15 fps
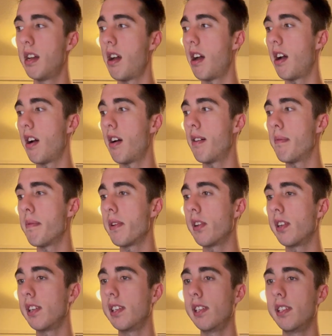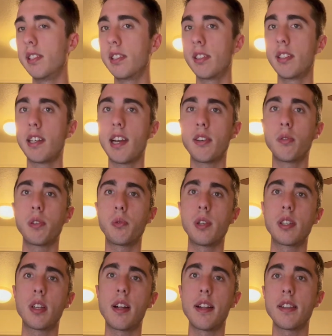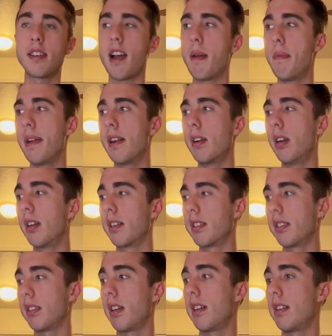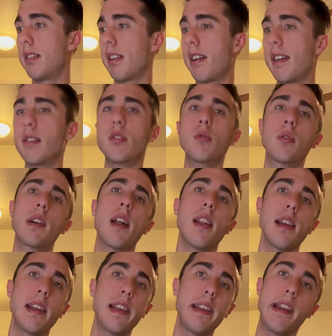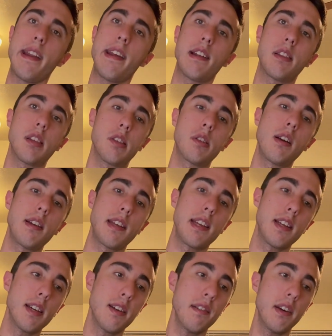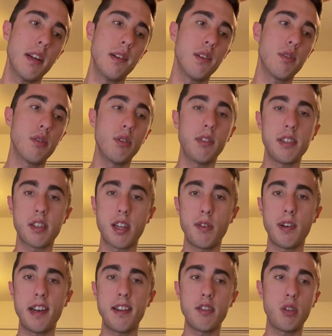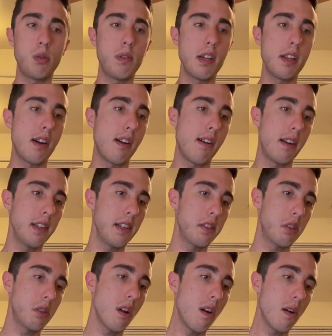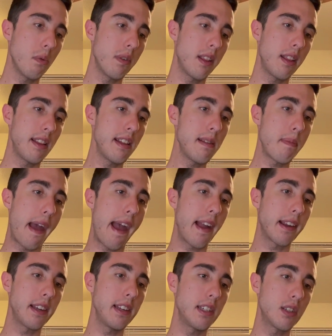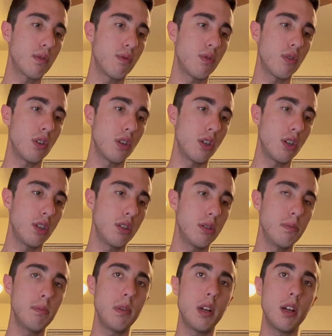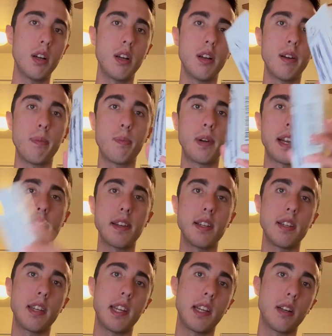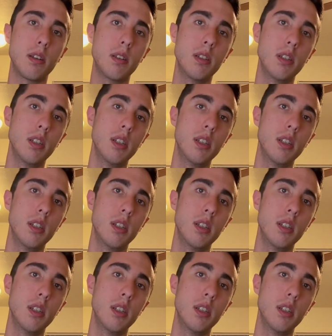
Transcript: And yeah, I don't want to waste a lot of time here as I do got to eat and study. So let's get right into it. Let's start with the package from Brandon here.